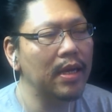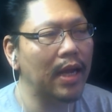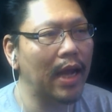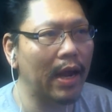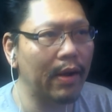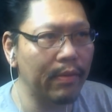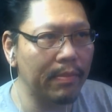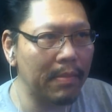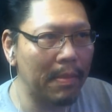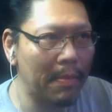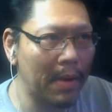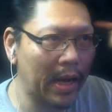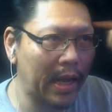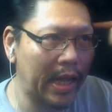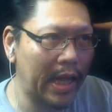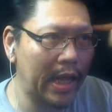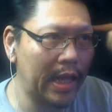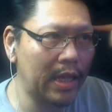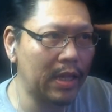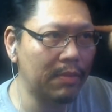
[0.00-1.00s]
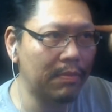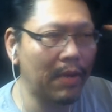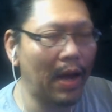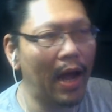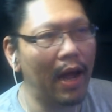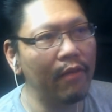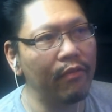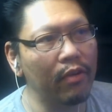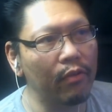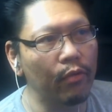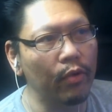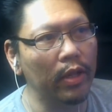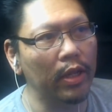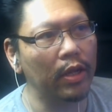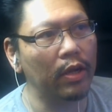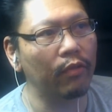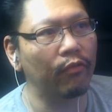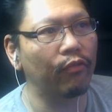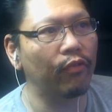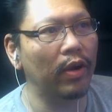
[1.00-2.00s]
Gotta remember, Caleb. I have a really
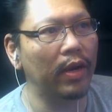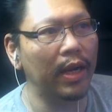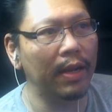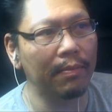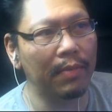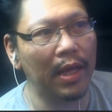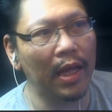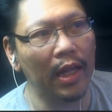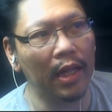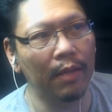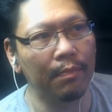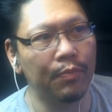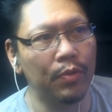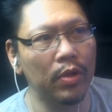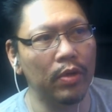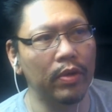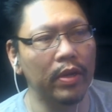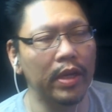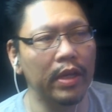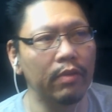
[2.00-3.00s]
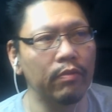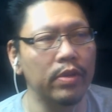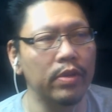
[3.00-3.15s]
good friend named Caleb too, and